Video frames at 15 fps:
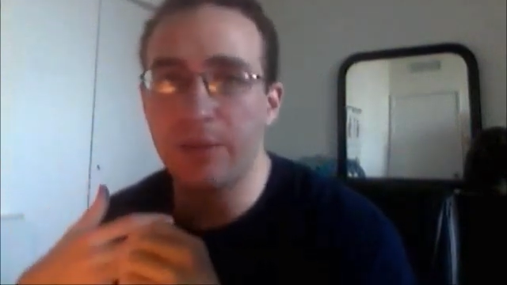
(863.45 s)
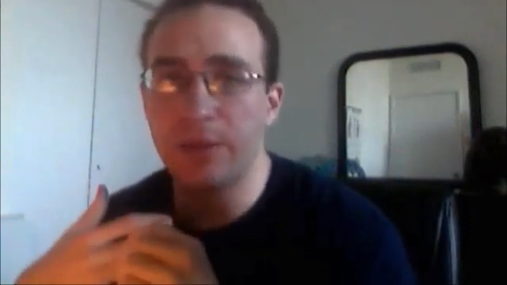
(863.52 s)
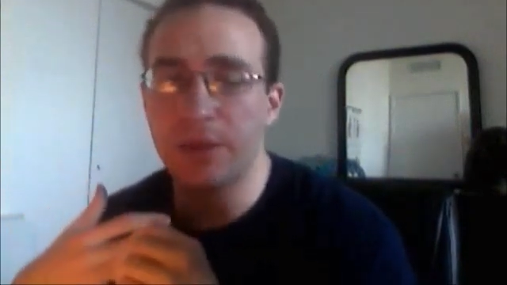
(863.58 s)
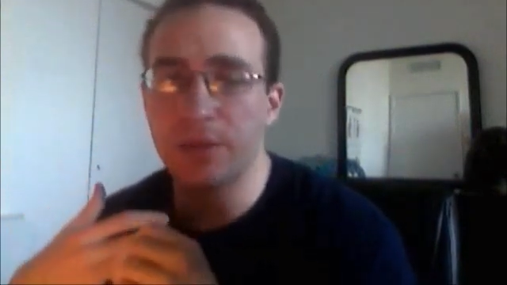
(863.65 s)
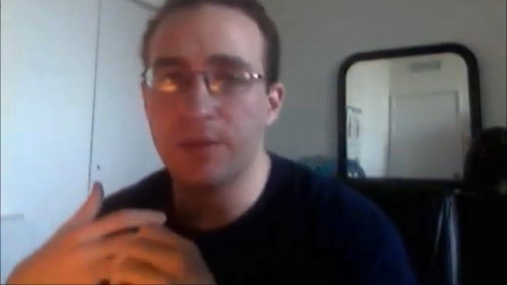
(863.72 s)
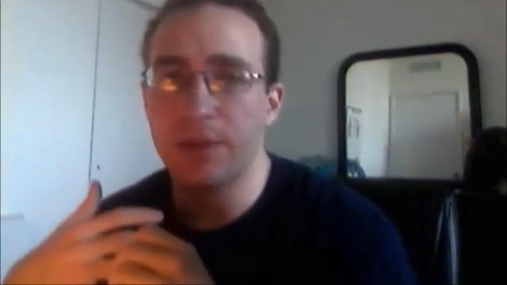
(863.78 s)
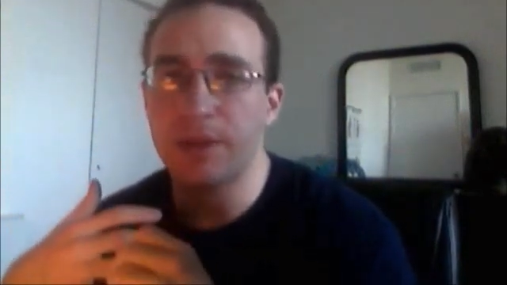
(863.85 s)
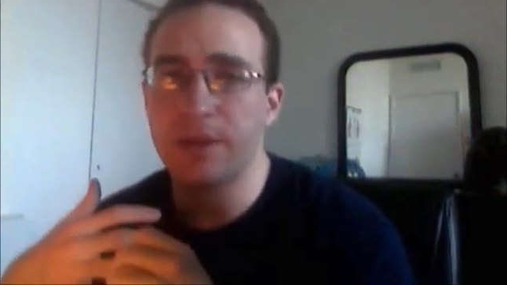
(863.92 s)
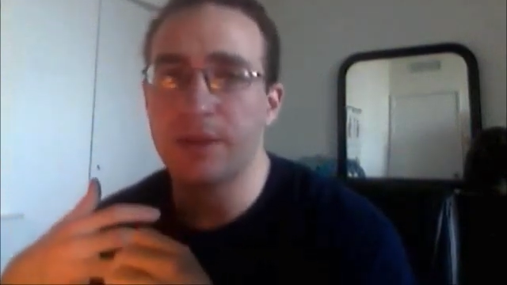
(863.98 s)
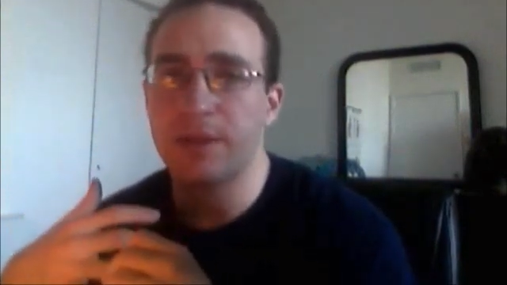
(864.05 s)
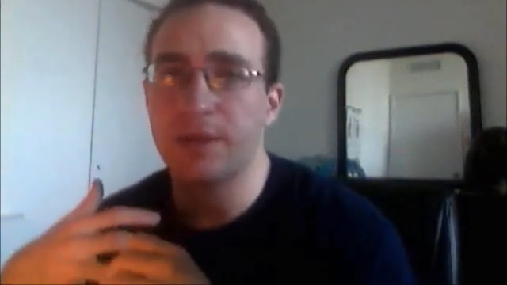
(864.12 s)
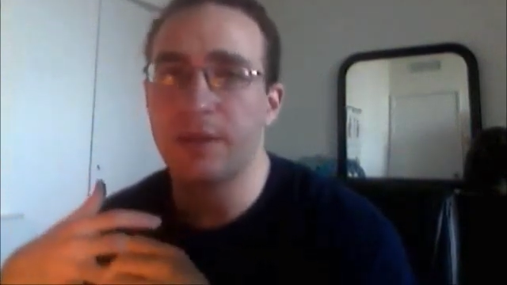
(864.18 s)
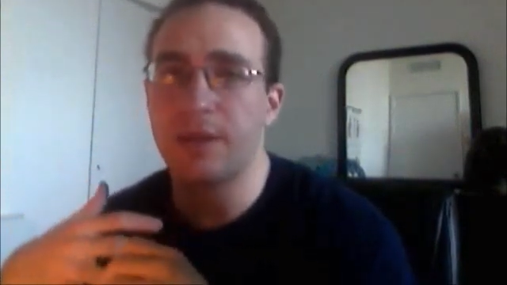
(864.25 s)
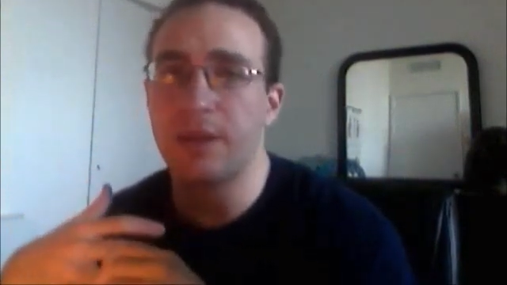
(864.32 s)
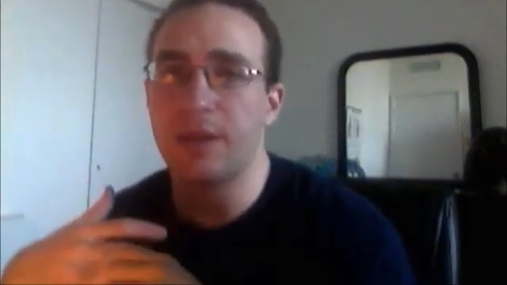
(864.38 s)
which was
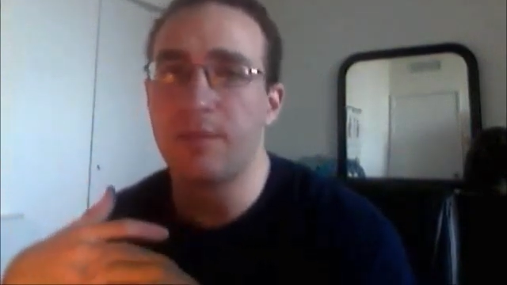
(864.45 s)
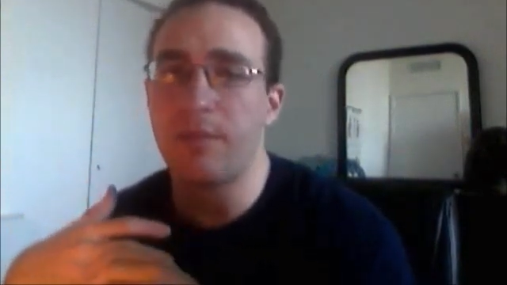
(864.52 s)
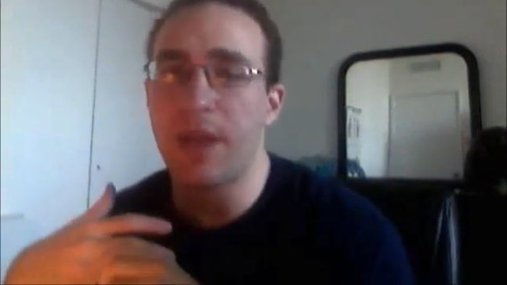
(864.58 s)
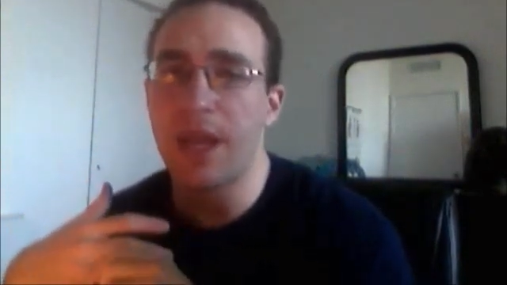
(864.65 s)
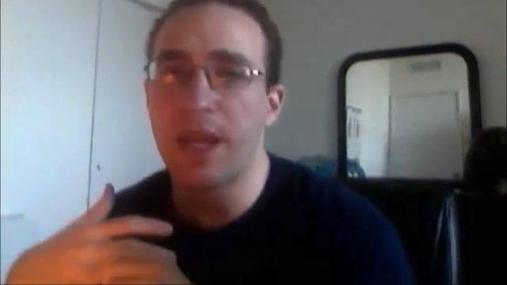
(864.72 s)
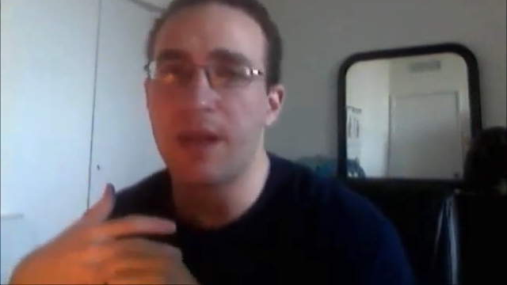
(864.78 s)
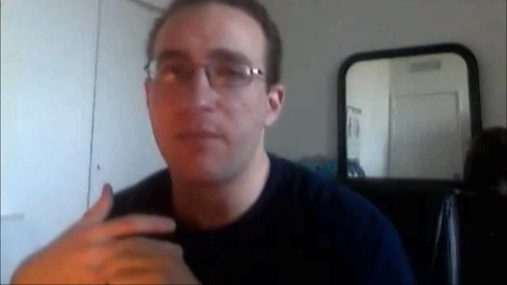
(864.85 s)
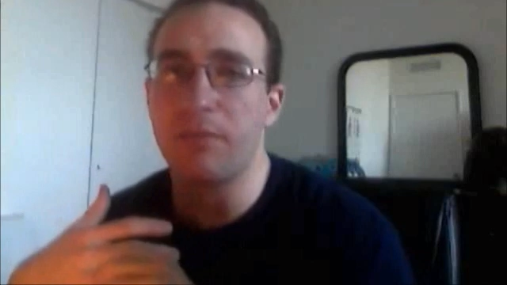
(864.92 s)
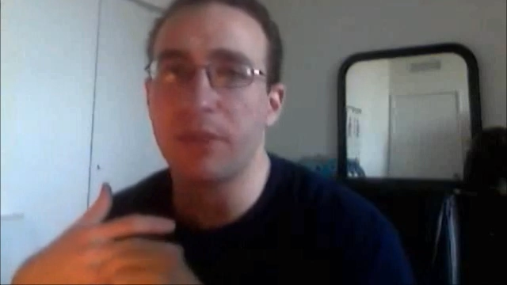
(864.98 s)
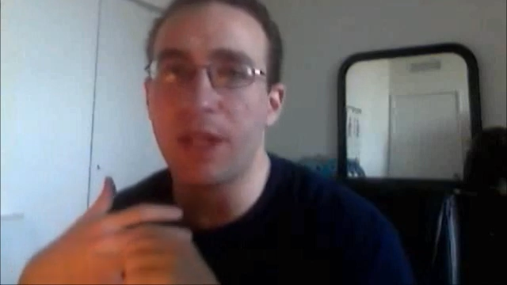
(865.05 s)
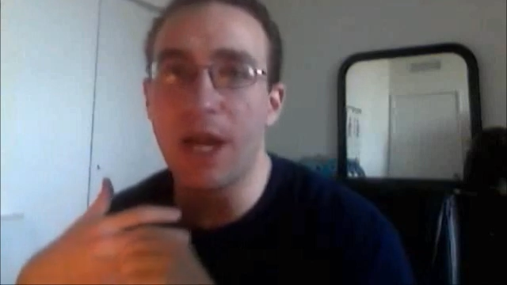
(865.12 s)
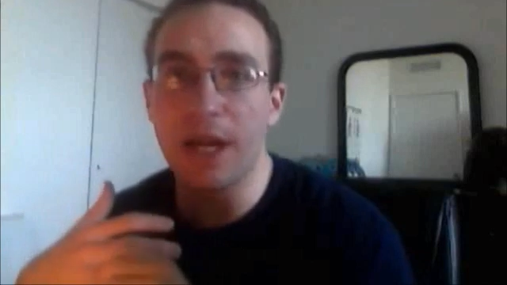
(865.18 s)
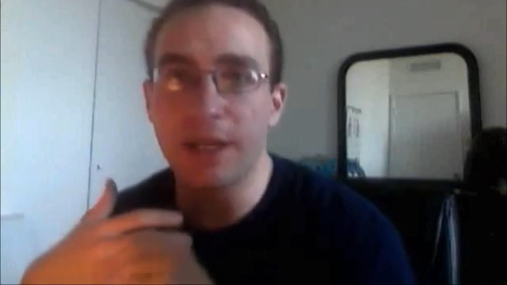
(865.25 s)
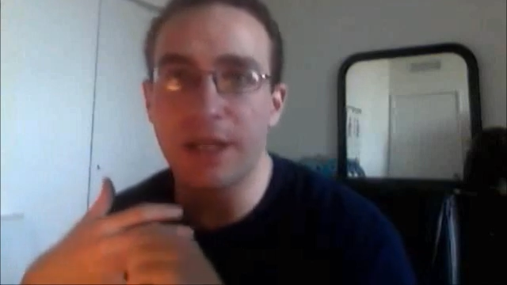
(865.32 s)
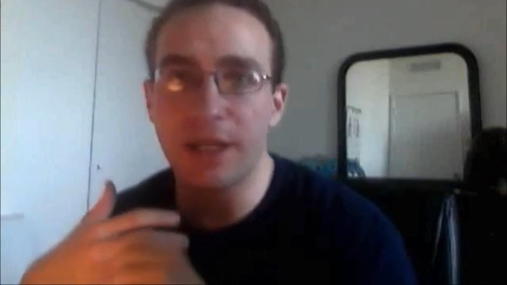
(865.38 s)
the main
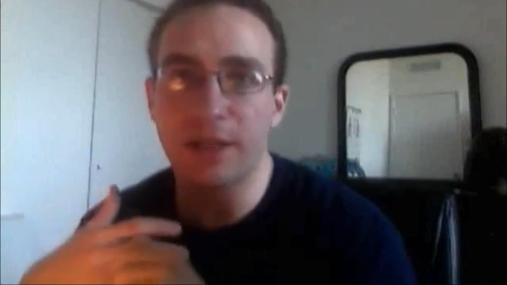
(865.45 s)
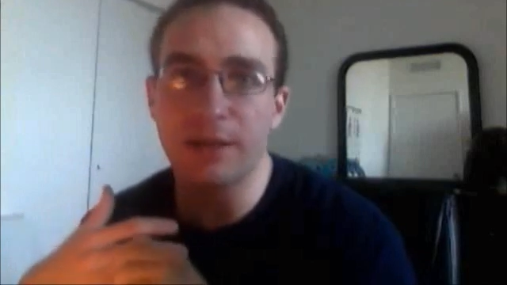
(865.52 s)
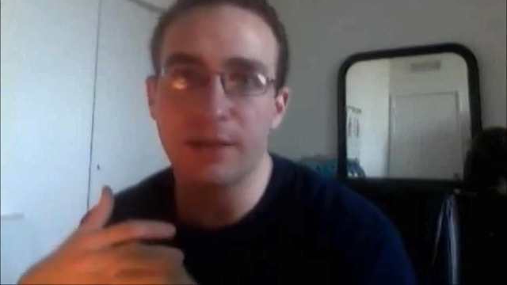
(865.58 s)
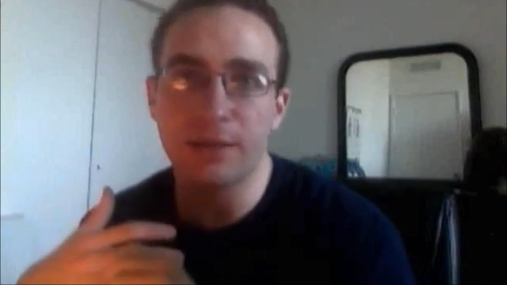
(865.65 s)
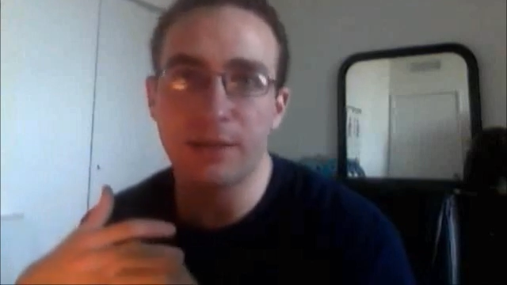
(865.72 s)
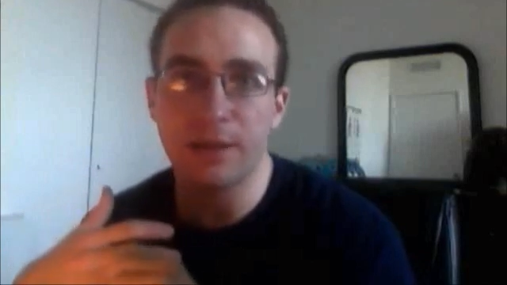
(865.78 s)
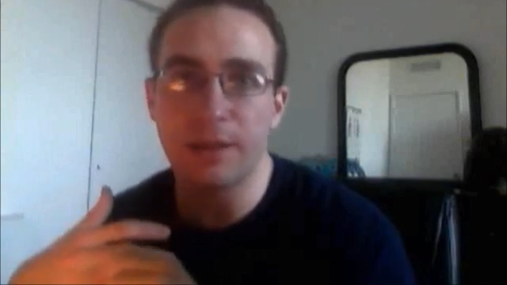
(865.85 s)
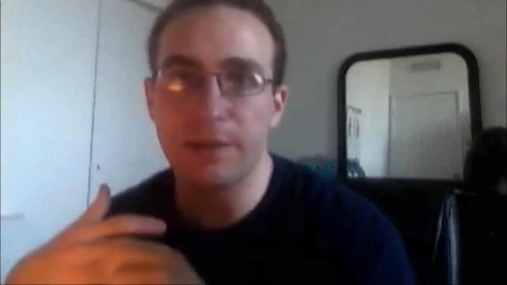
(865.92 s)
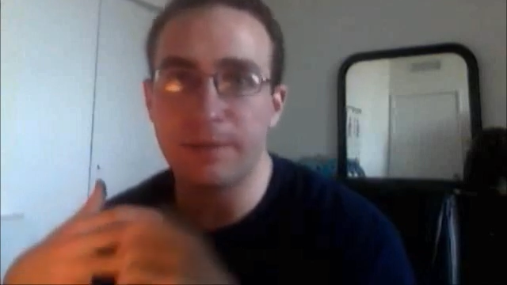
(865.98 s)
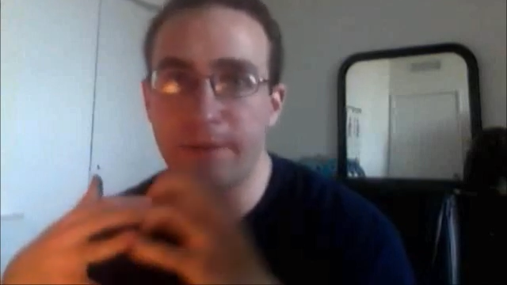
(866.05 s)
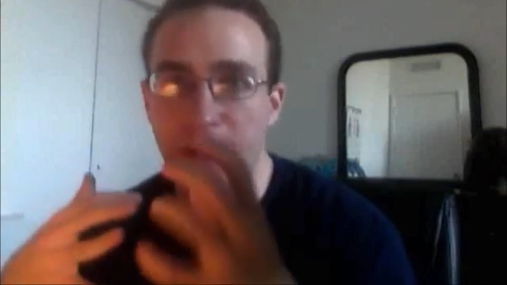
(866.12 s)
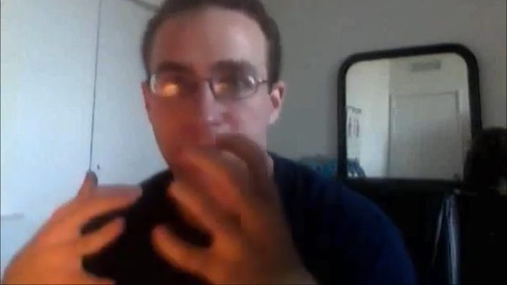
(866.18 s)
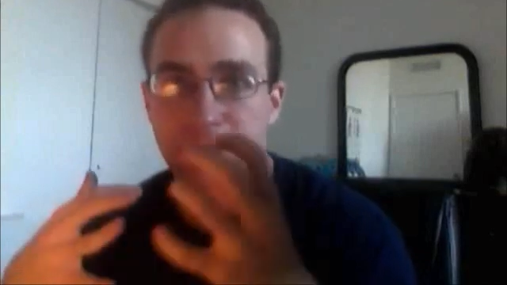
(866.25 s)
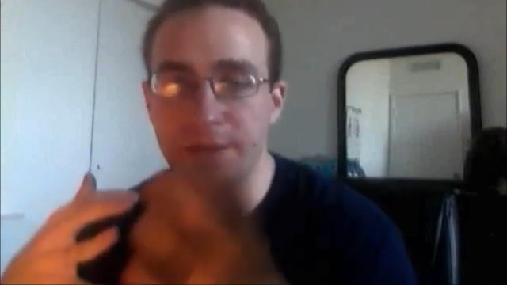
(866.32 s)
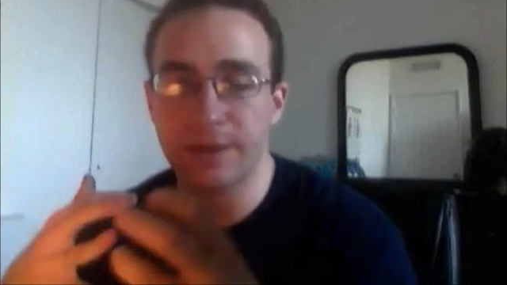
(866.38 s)
blocking
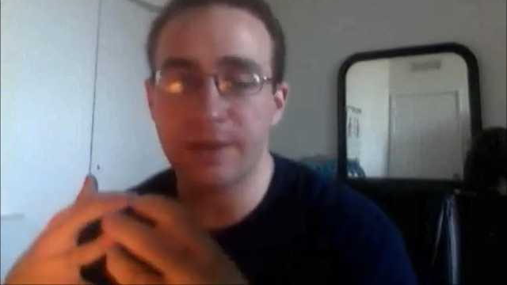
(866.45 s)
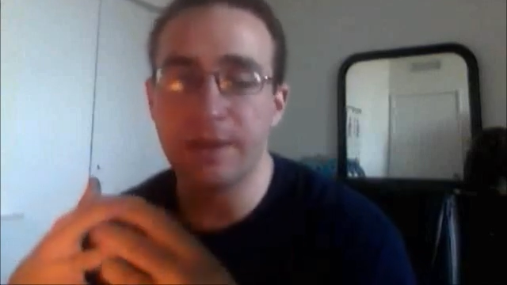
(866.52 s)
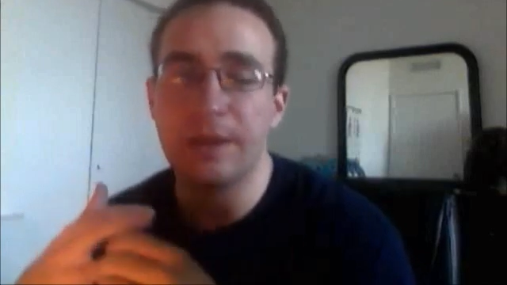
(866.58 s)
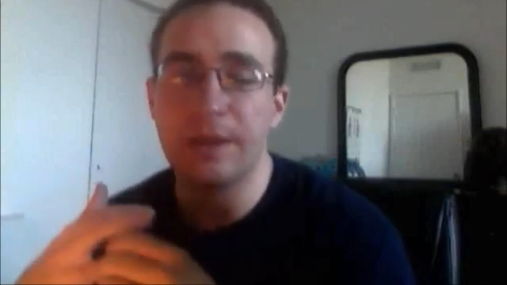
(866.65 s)
effector.